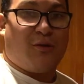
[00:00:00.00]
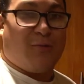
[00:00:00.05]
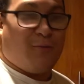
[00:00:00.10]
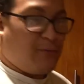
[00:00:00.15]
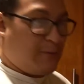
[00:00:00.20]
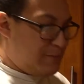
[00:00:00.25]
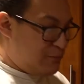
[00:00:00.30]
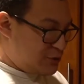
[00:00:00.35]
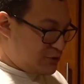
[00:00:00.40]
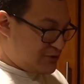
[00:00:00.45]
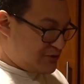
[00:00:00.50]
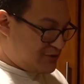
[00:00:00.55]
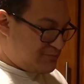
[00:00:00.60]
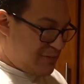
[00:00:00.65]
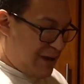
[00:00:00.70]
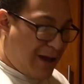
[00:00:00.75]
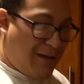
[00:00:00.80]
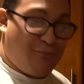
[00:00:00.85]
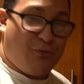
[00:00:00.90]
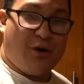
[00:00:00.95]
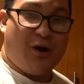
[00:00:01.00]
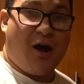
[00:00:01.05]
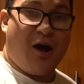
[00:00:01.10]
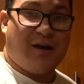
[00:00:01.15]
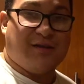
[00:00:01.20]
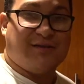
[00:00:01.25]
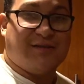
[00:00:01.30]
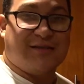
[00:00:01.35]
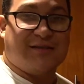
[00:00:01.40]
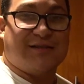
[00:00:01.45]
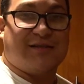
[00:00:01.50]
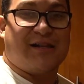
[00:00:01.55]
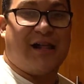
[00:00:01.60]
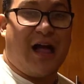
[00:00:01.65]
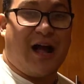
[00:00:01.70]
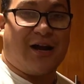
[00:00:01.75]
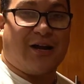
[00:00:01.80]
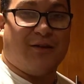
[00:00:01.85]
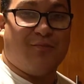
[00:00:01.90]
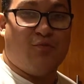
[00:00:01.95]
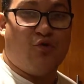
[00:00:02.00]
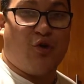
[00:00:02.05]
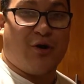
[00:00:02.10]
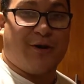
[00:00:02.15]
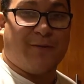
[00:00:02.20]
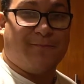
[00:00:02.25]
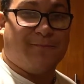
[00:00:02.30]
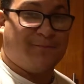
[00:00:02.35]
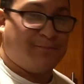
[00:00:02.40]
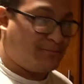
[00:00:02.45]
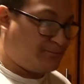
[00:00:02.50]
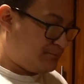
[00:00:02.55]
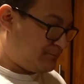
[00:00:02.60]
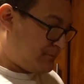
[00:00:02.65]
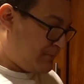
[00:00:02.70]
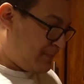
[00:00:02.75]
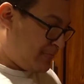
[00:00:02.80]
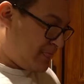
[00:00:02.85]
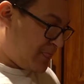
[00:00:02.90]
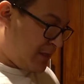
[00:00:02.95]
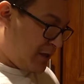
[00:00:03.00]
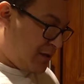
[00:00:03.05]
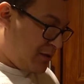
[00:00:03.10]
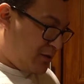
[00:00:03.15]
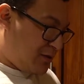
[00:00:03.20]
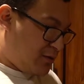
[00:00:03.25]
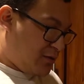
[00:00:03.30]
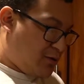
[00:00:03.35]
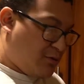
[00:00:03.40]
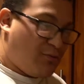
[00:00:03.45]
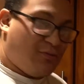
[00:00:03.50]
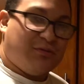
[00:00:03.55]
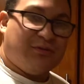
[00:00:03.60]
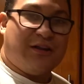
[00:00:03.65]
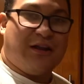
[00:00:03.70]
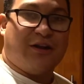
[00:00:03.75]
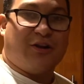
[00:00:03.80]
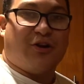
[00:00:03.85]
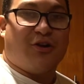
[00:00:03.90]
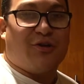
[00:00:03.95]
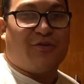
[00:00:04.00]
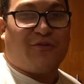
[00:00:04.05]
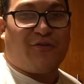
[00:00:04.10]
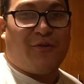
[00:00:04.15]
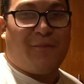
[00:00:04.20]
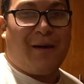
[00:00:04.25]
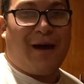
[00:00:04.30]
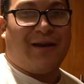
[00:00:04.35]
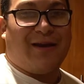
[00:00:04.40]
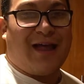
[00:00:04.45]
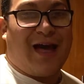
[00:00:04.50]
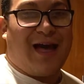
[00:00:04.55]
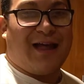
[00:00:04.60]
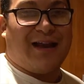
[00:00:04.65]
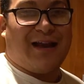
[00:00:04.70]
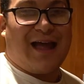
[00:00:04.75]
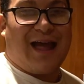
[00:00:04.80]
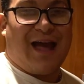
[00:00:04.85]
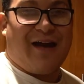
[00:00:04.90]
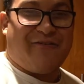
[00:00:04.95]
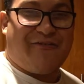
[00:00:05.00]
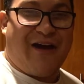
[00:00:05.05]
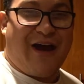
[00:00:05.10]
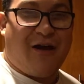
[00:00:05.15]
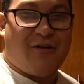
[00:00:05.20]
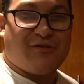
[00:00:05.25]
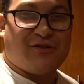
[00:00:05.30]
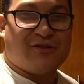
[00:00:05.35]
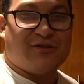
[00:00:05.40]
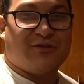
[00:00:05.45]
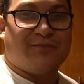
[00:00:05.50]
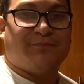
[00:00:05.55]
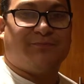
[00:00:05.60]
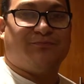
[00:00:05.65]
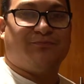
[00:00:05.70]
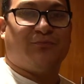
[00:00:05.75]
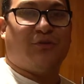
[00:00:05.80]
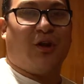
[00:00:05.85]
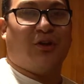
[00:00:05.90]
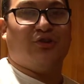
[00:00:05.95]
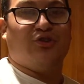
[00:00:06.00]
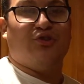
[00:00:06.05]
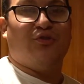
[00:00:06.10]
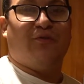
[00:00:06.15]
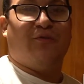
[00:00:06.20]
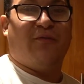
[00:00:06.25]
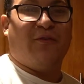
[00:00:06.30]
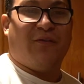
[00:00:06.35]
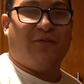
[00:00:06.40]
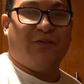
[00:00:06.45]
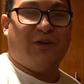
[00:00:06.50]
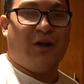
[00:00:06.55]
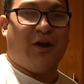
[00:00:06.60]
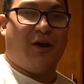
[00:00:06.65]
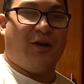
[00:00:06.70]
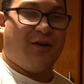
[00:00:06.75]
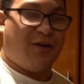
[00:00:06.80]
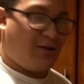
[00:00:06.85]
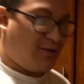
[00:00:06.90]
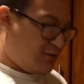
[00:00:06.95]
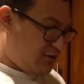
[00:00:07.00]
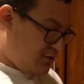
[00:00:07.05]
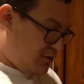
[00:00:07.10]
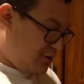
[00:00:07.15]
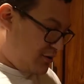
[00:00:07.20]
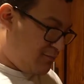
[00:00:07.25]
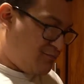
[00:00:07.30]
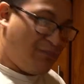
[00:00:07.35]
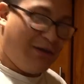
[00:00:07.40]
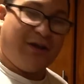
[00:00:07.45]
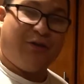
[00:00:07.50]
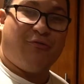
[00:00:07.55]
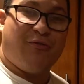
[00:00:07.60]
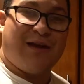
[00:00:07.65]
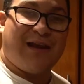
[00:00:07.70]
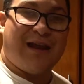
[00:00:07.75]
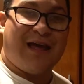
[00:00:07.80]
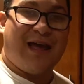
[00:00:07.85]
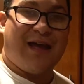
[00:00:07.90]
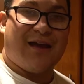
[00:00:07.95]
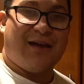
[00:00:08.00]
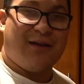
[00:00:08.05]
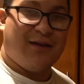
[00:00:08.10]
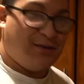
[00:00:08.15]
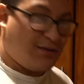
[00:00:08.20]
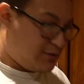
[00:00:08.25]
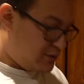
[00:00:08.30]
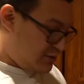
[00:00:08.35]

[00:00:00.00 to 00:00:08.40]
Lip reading: We put this bad boy on 6 o'clock in the morning. Let it cook for about 9.5 hours on 250 on our big green egg.